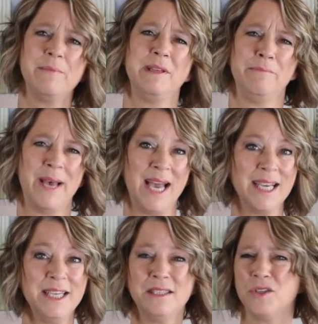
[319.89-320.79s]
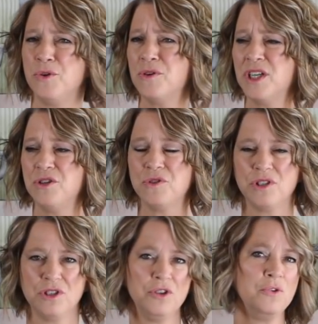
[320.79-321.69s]
them in baggies so you can
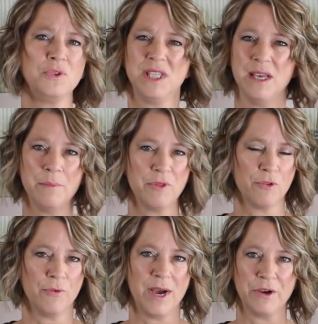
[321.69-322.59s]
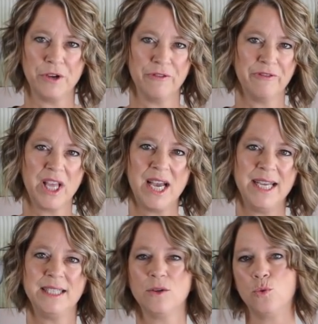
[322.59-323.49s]
use them throughout your
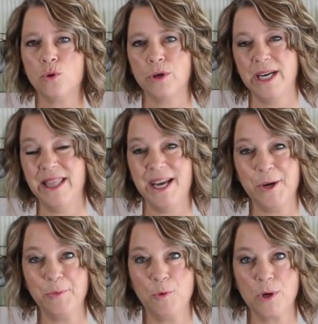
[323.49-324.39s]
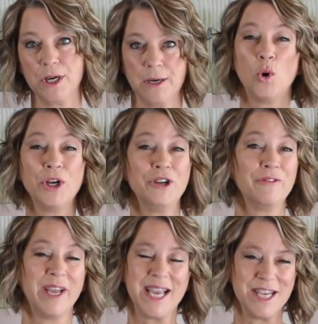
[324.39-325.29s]
flight or in the airport or in your
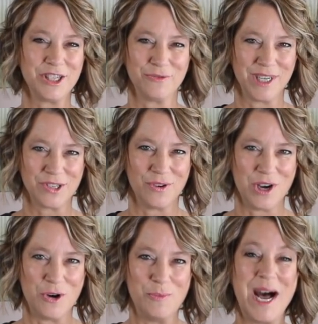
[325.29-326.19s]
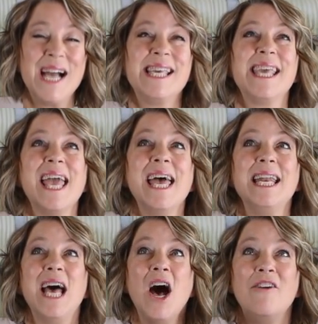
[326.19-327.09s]
vacation rental home.
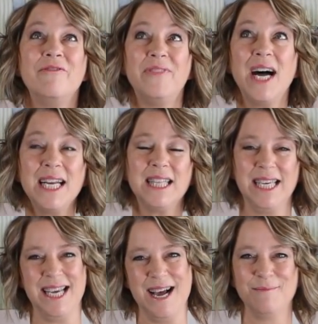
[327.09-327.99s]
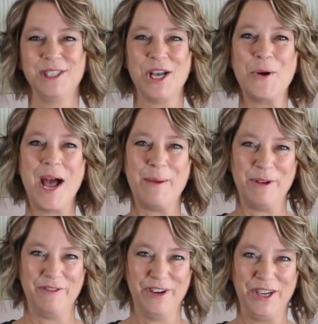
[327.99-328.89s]
Again, finally, I'm so
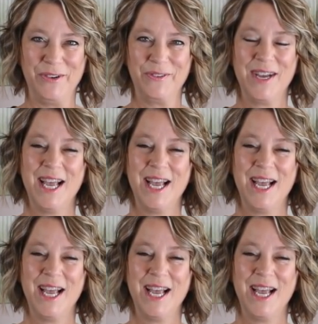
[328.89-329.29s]
happy for you.